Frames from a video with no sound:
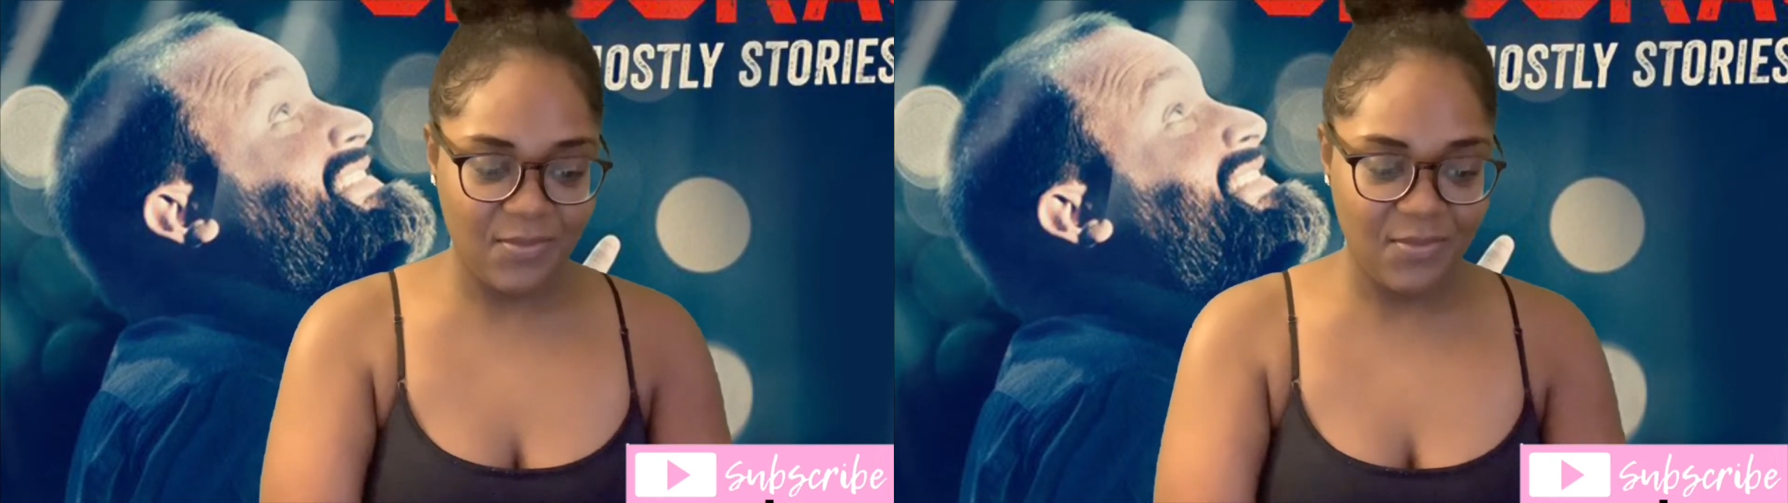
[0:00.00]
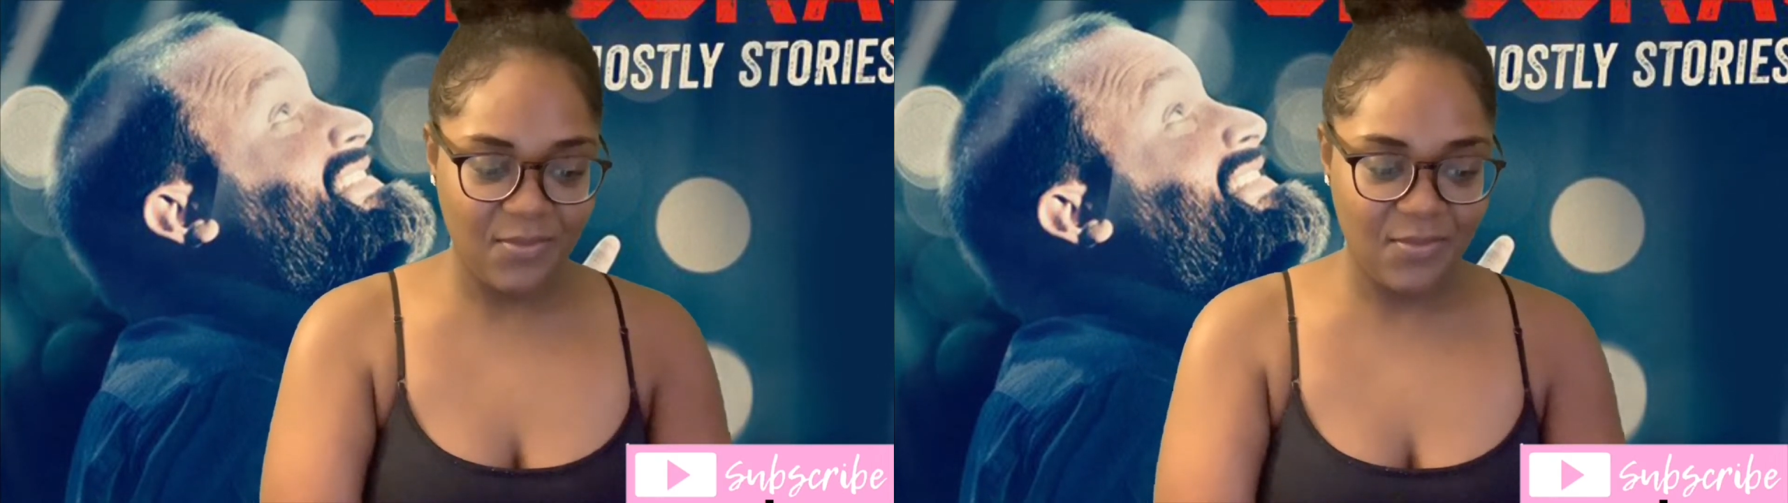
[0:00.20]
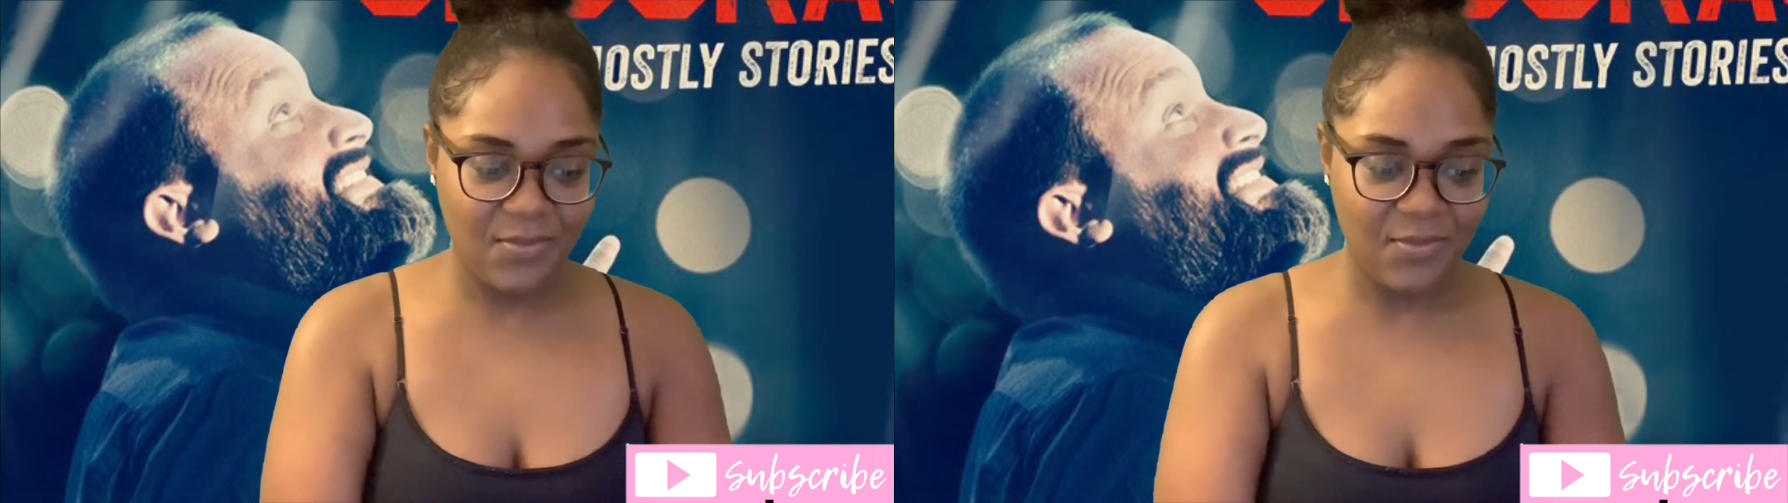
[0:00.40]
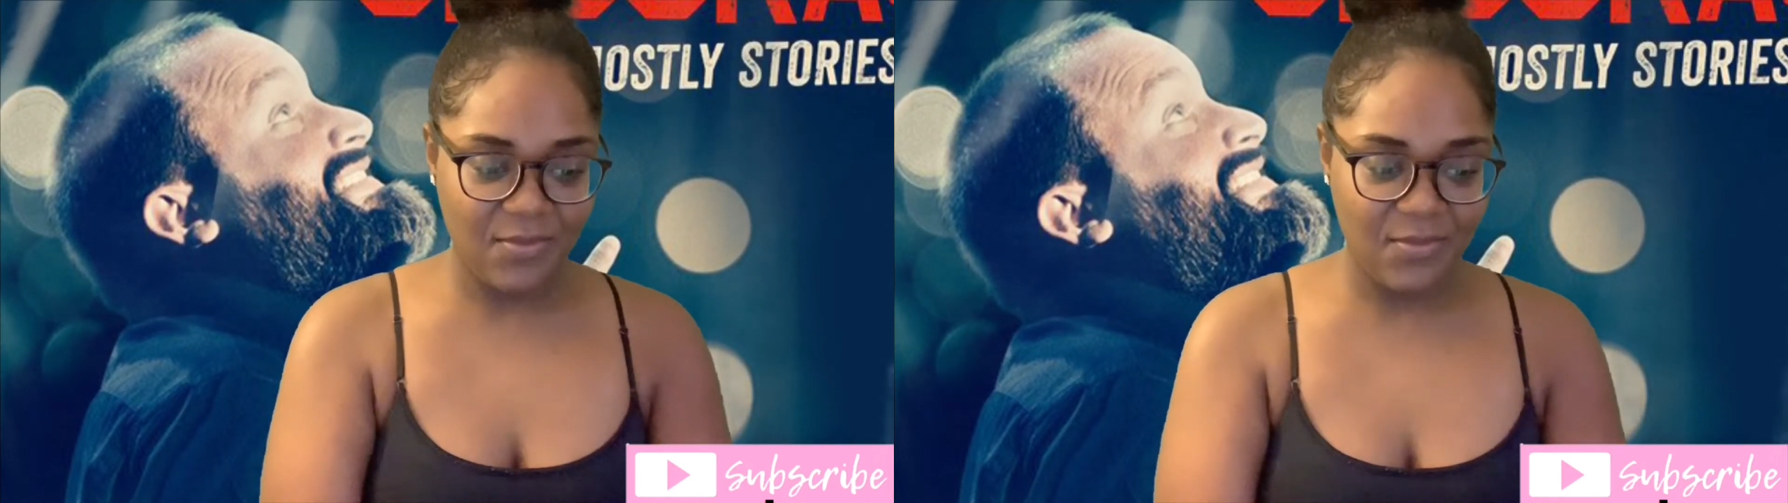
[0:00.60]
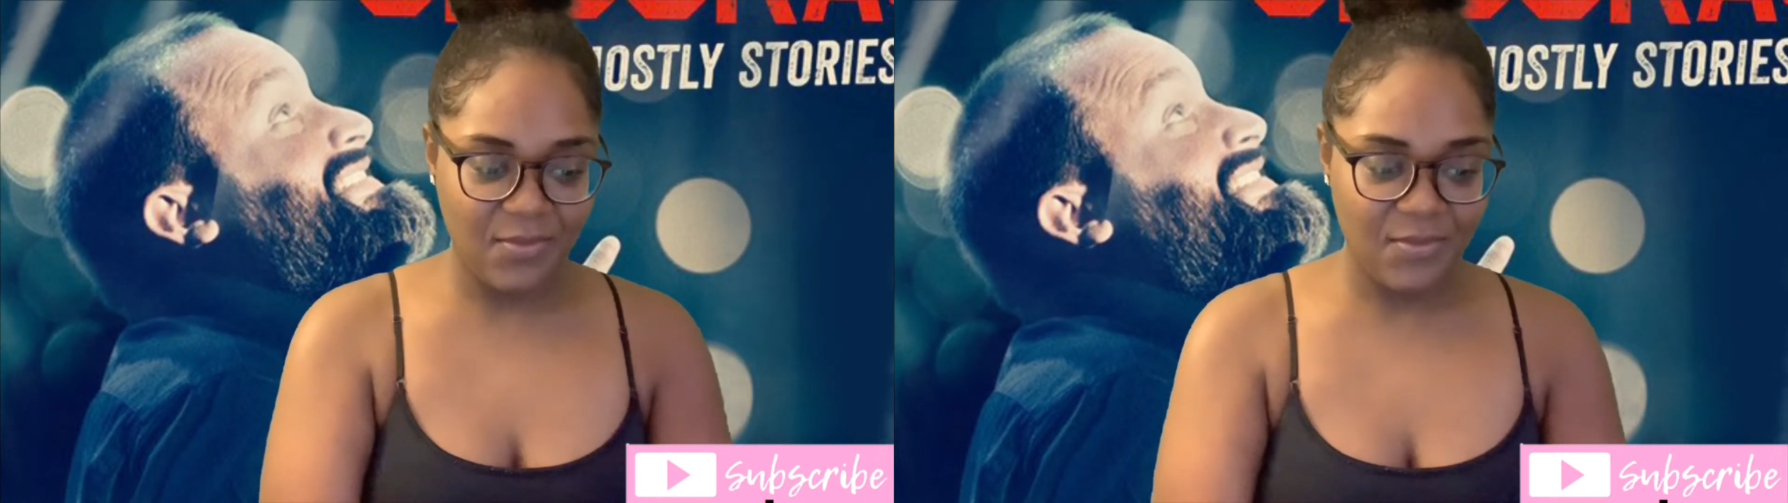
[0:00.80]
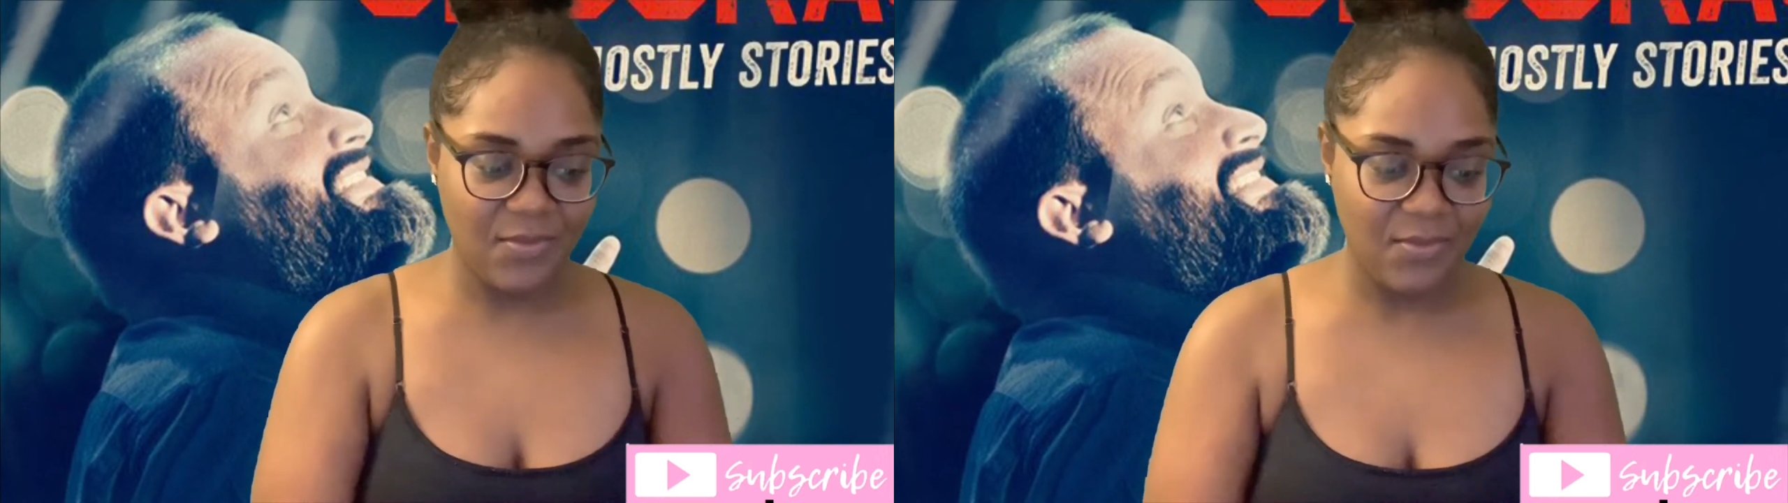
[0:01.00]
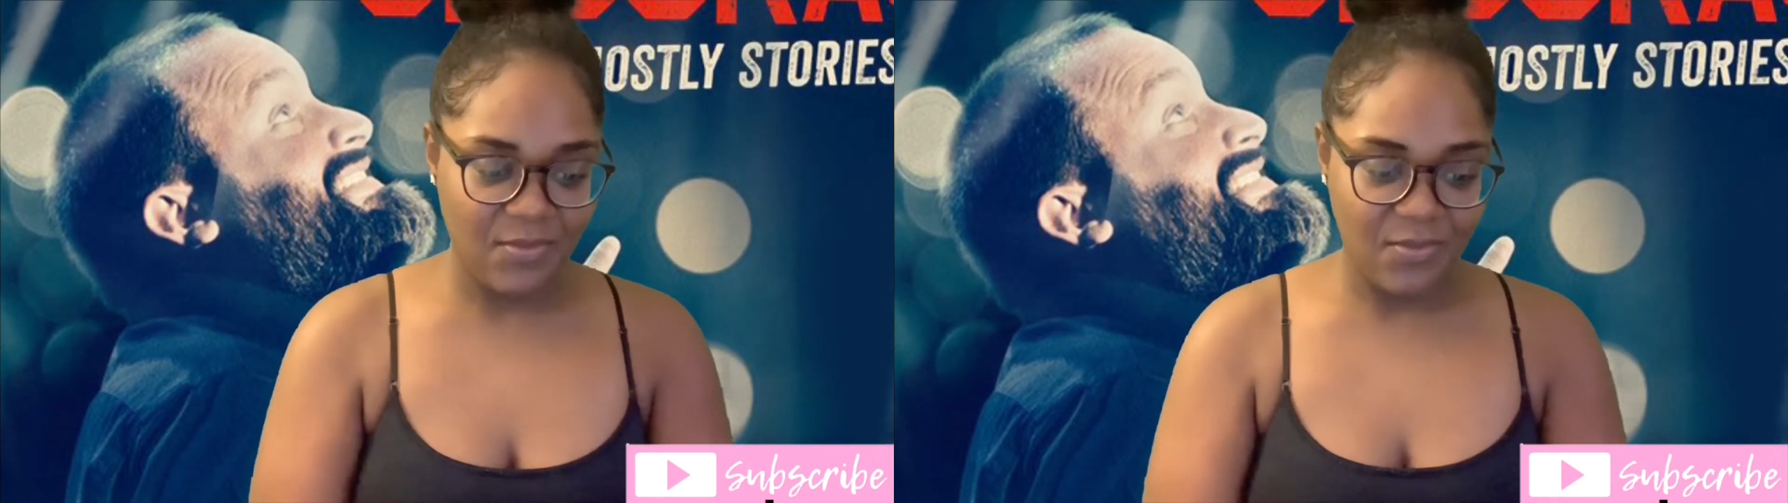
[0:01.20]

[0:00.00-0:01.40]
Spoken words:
verbal tics,